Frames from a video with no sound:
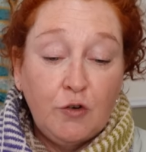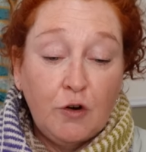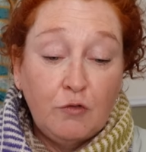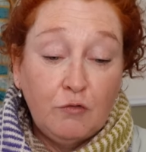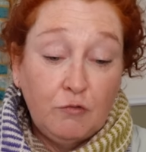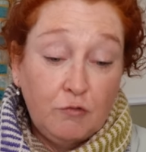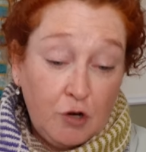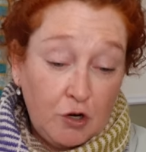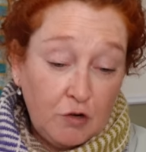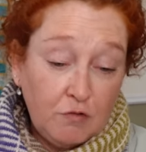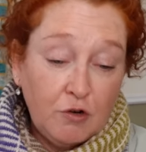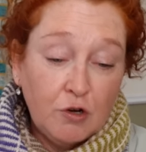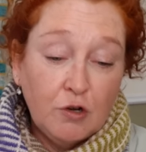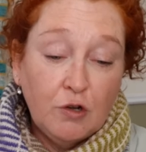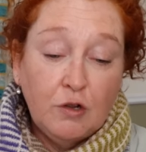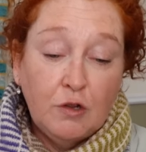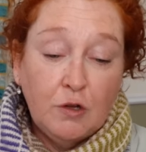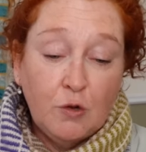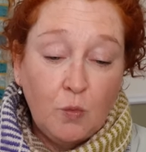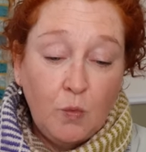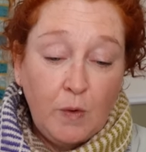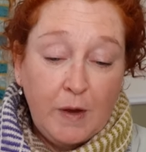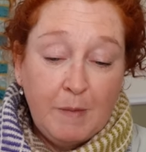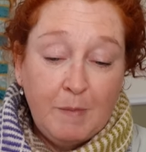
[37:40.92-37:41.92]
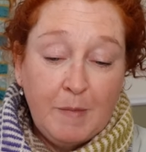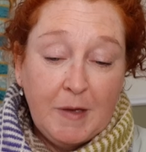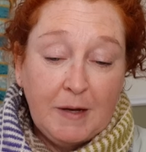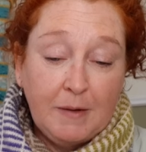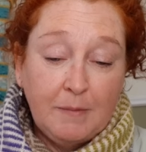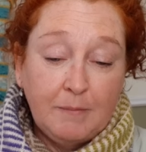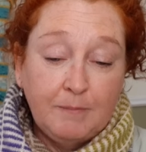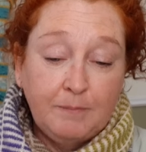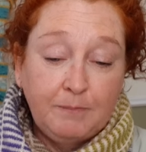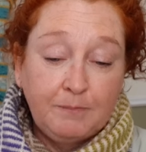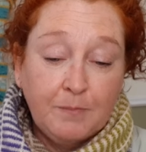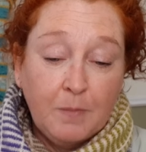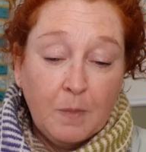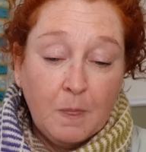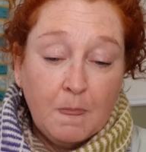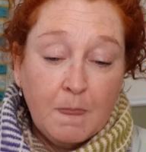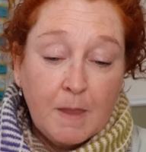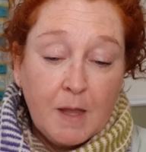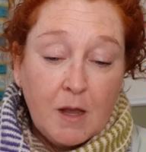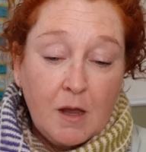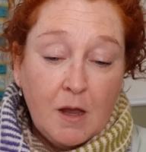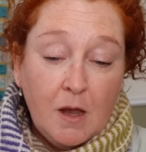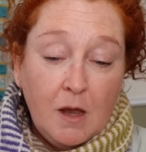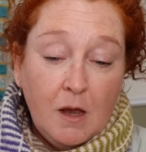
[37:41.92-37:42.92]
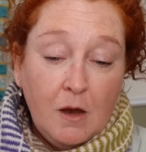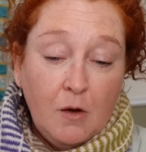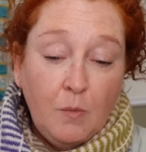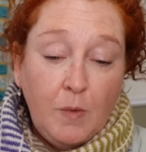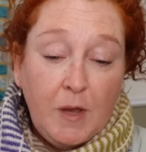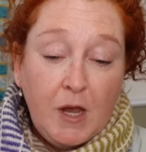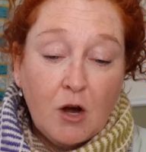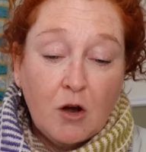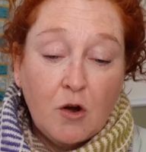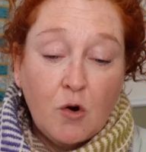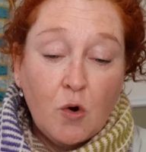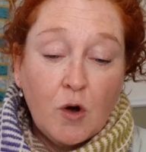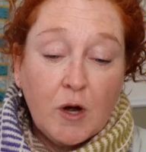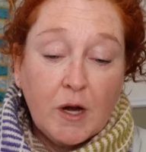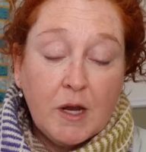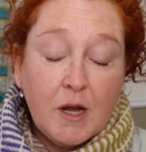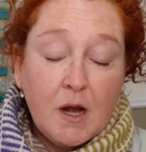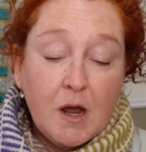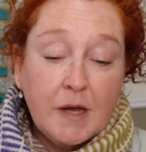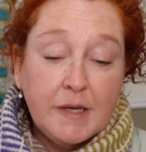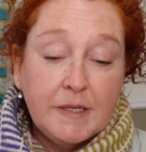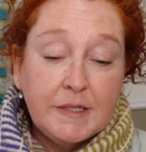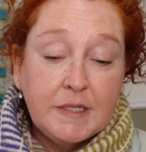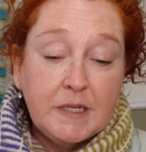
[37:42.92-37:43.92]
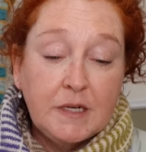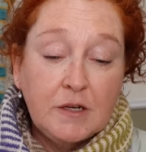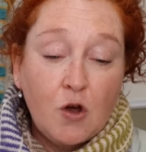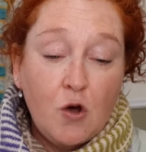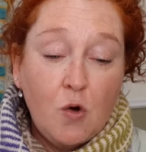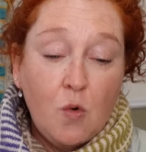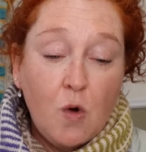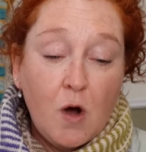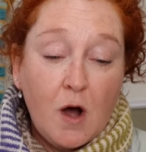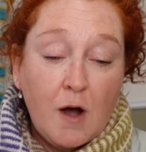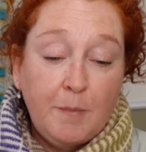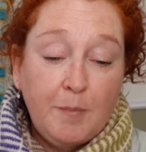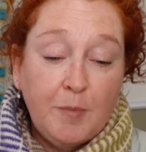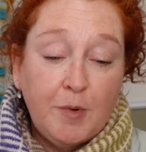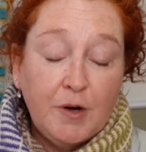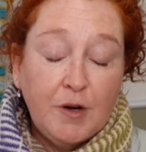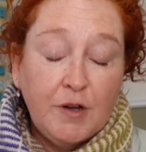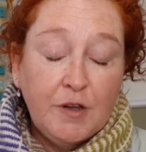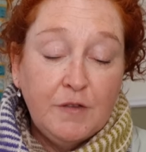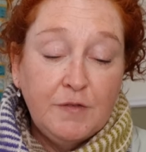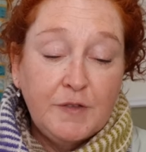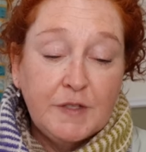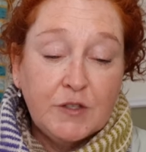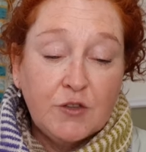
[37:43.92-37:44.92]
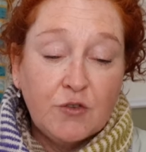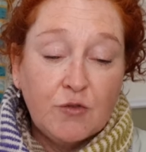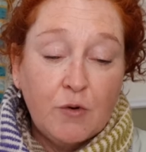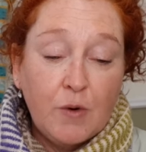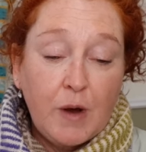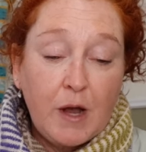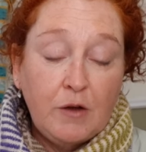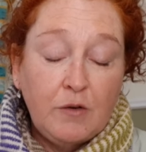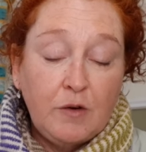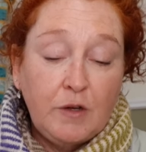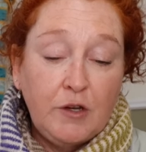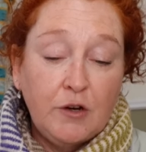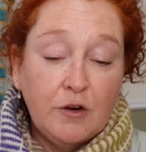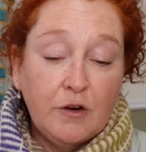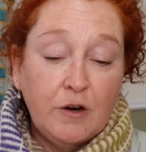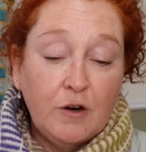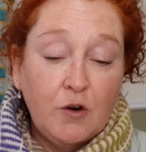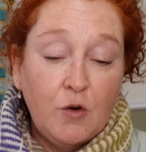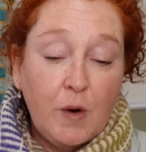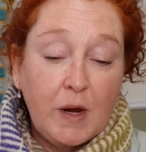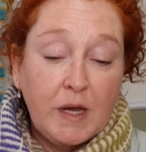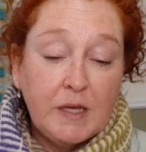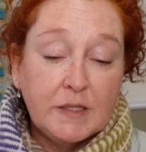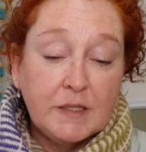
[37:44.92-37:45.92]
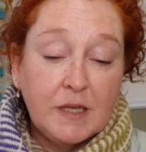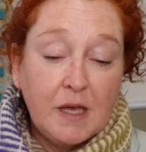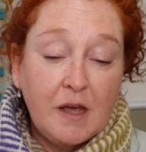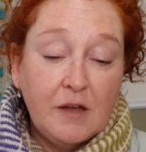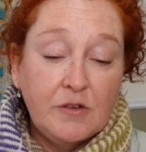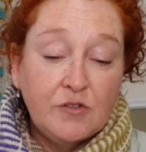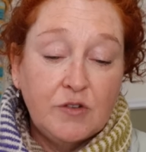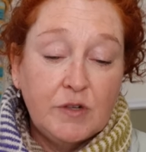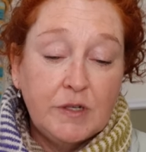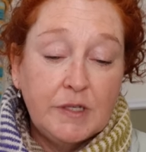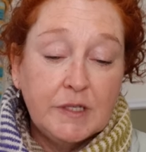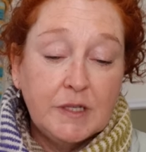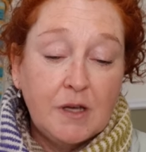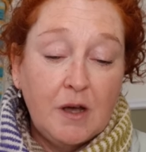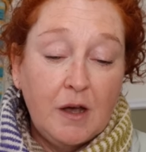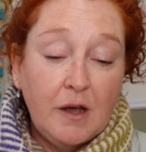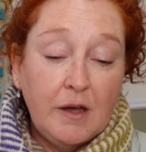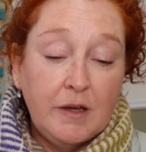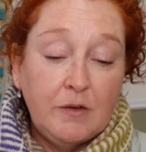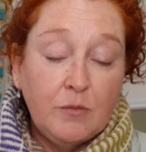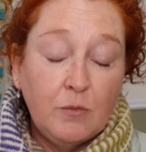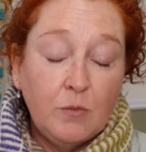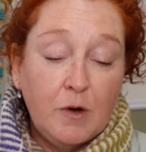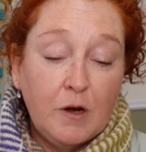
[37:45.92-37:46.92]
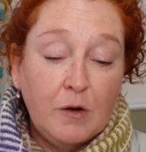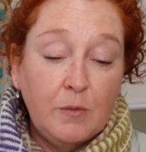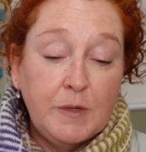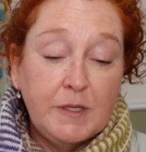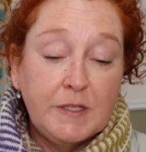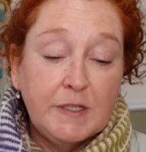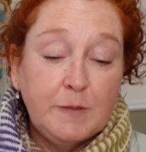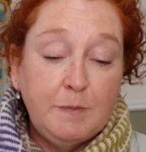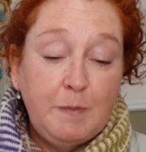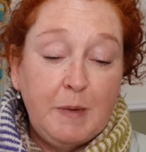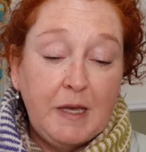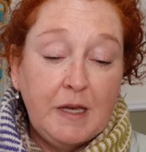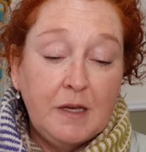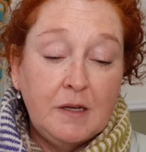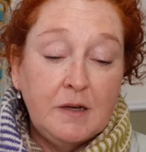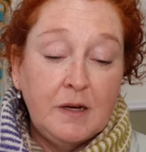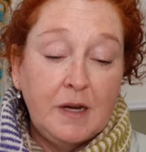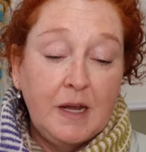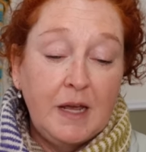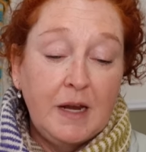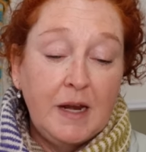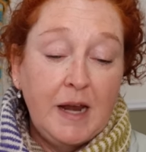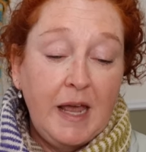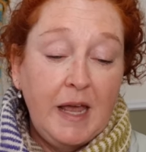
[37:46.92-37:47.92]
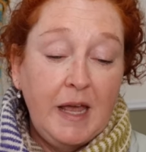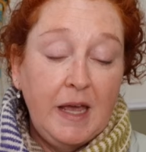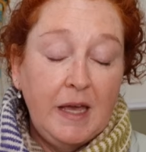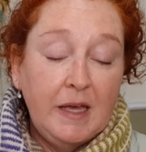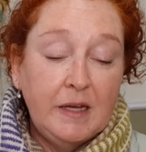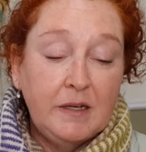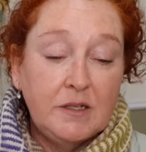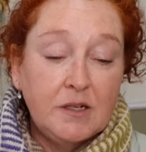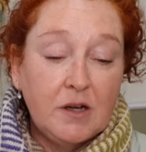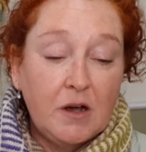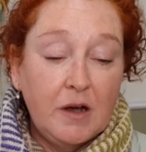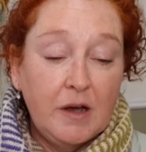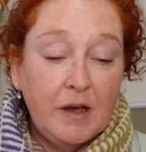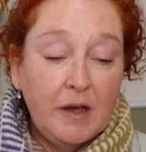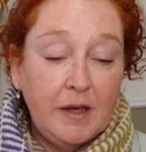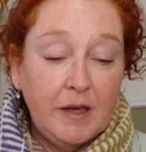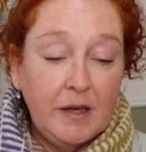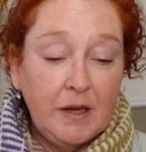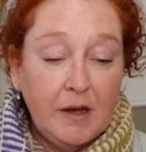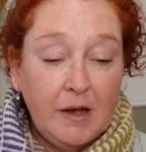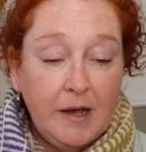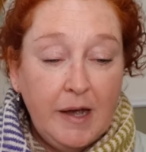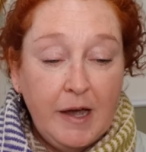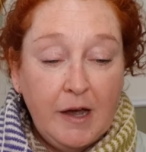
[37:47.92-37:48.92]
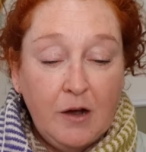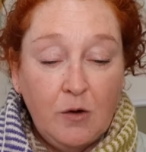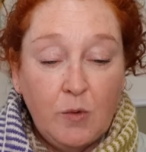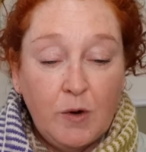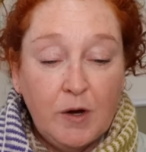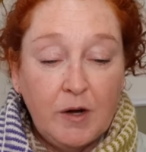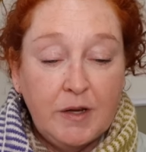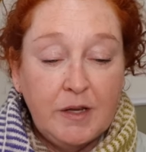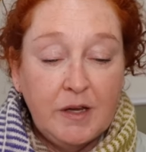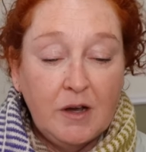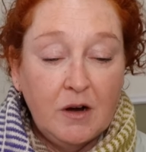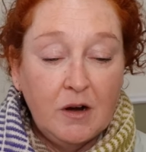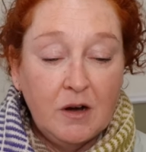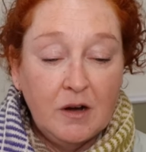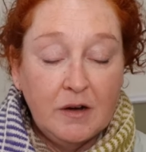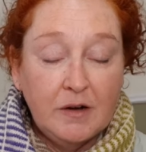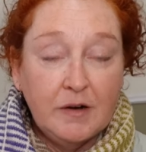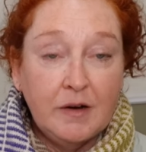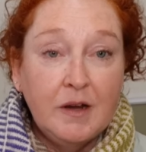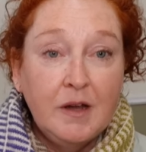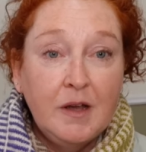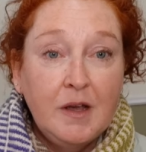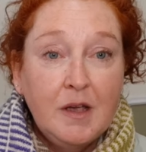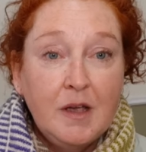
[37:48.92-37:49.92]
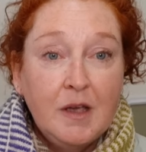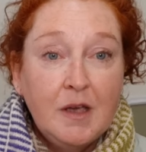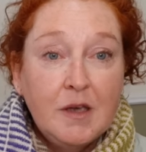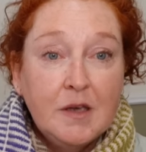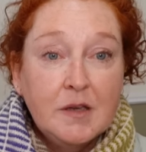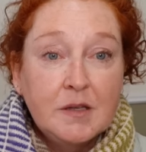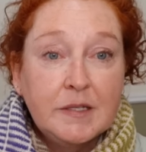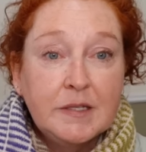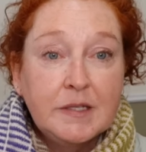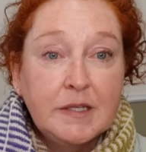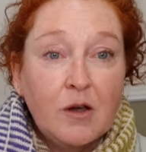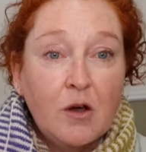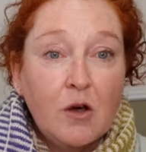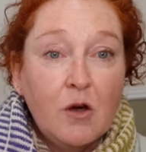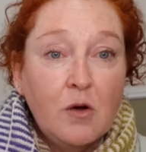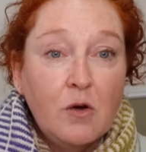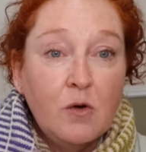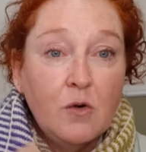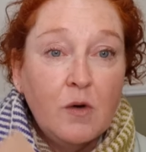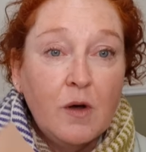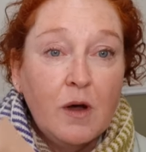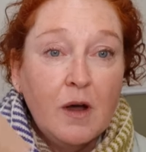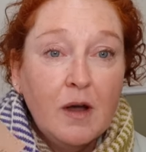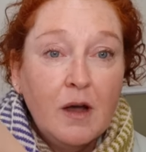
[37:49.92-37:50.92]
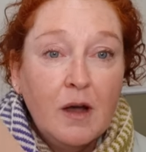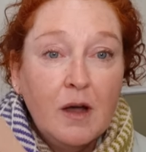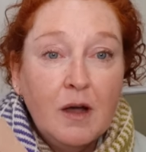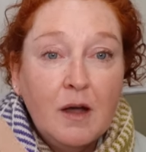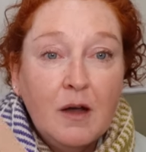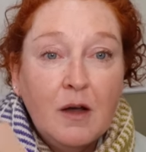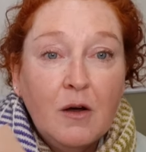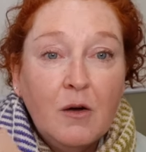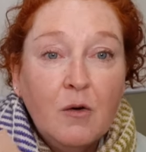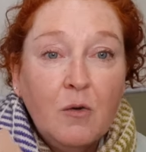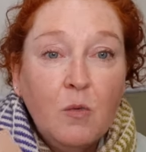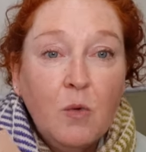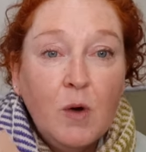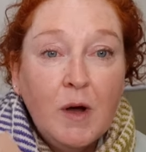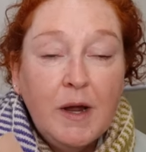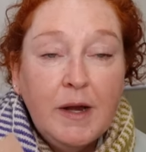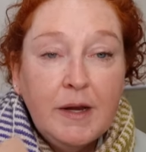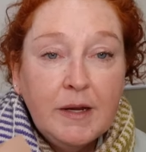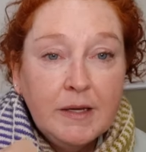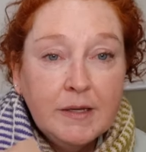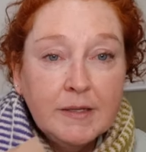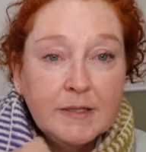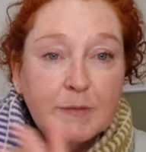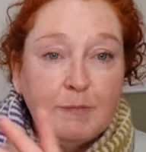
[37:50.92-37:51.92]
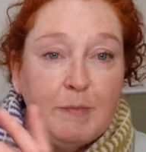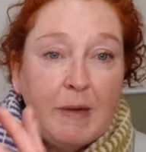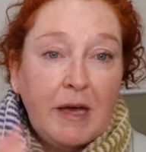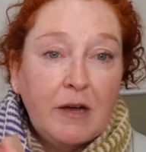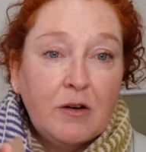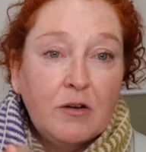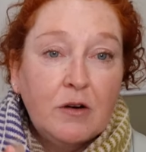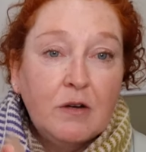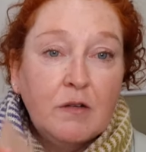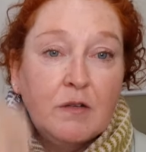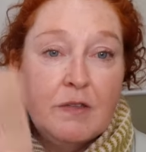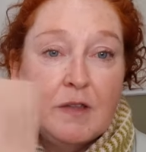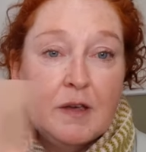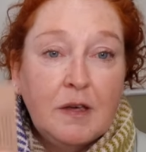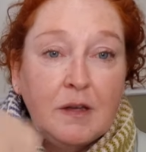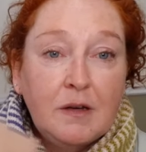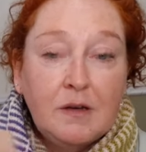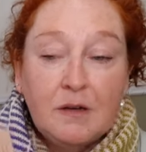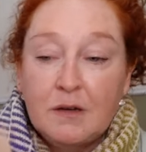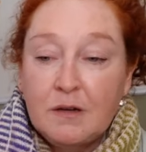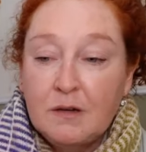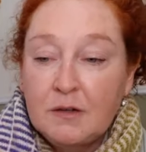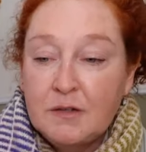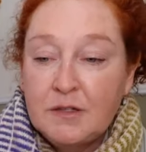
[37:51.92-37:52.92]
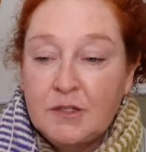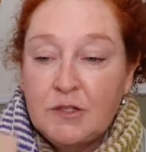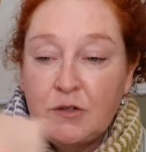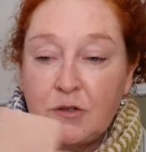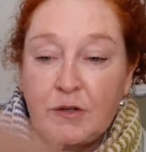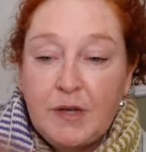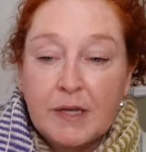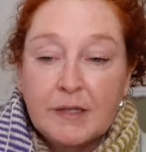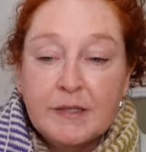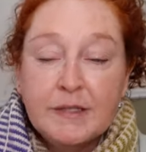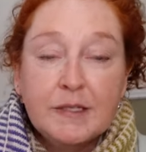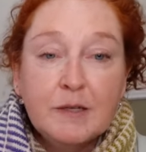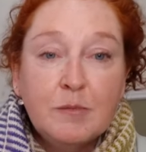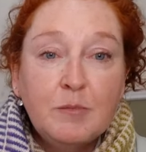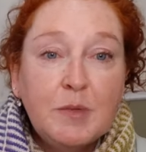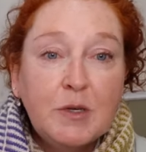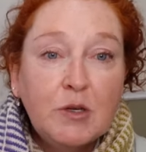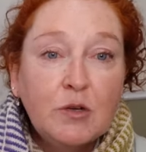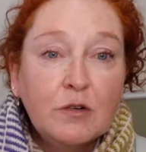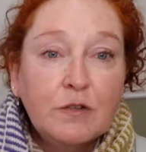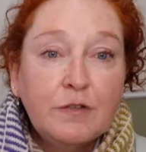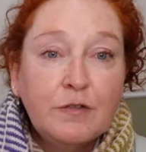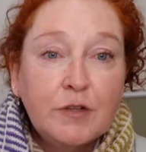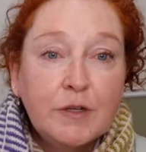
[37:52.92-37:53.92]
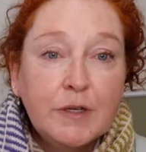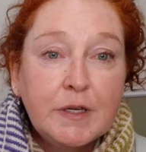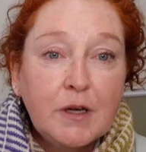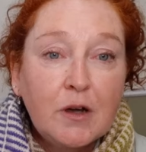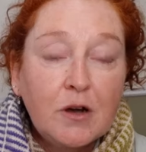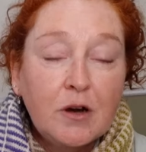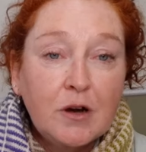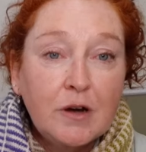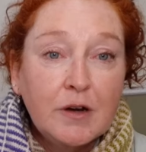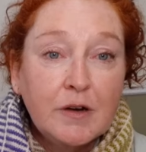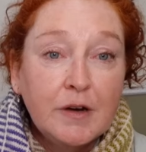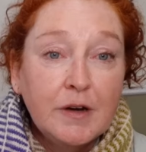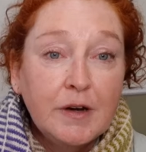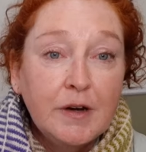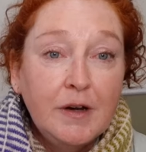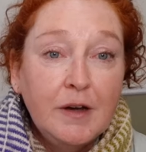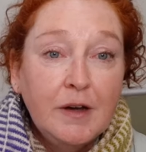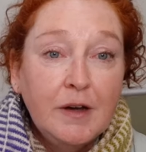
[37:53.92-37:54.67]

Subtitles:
rural women. We are organized in cooperatives throughout Uruguay's countryside where we spin and hand dye our yarn. So what is better than to get some beautiful yarn